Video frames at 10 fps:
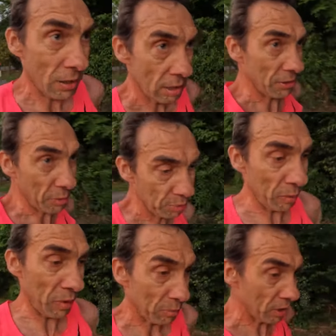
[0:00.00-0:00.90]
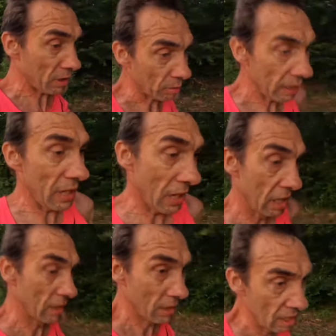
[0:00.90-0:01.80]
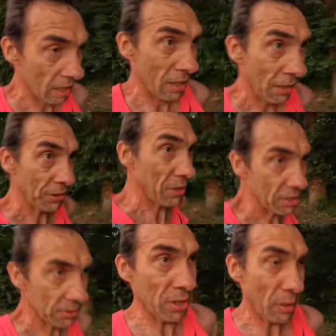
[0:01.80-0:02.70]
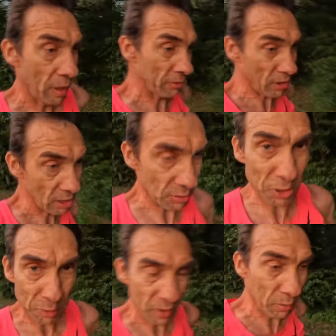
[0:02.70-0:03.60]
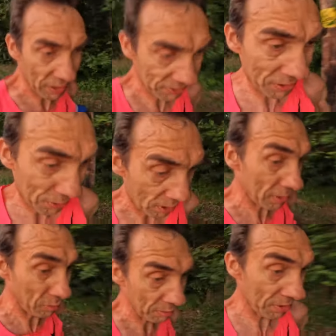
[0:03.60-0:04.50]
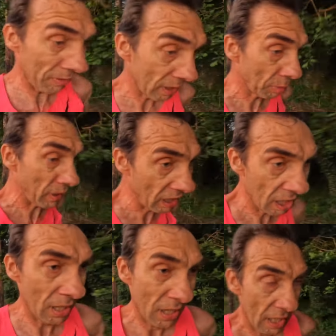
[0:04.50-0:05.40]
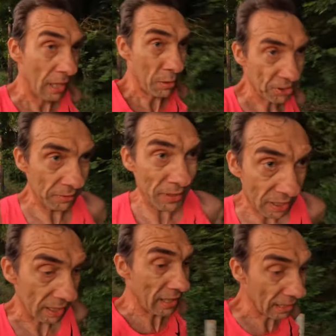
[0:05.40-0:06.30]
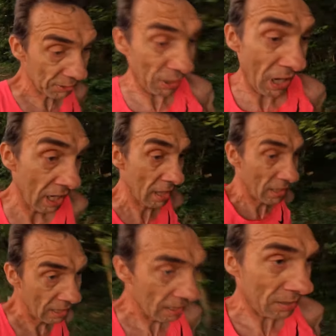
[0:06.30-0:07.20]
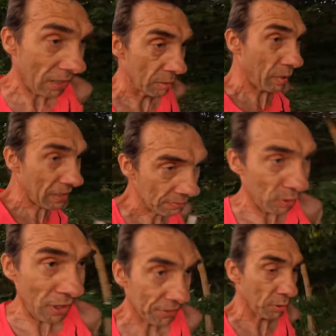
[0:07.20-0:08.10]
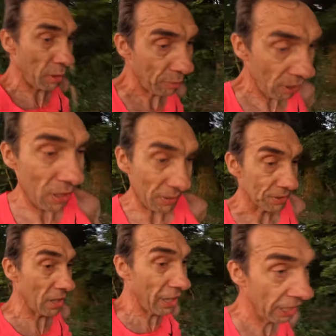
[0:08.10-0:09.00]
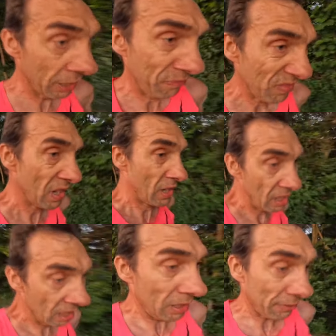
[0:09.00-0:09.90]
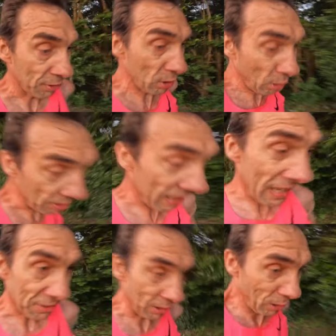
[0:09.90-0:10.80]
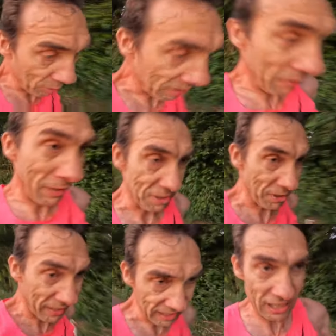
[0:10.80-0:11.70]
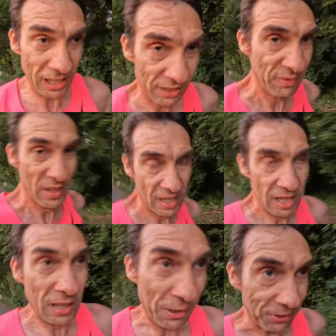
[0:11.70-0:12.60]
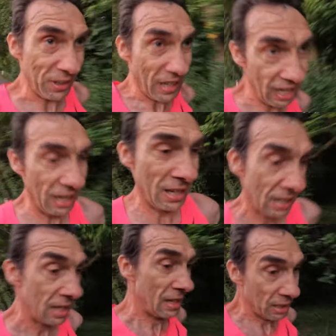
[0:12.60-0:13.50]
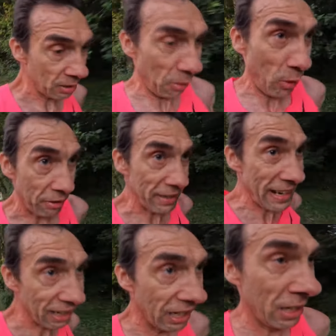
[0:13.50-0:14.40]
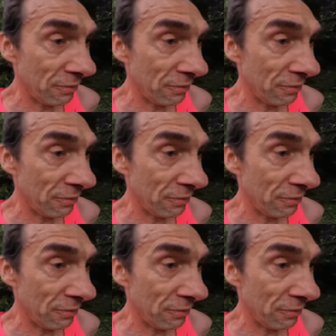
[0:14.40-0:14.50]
although it's a public bridleway, it's actually a tarmac road. This is probably why City Strides want me to run up it, which conveniently goes straight back more or less to my park. So I'll forgo the extra loop in the village, I think, because quite weary now.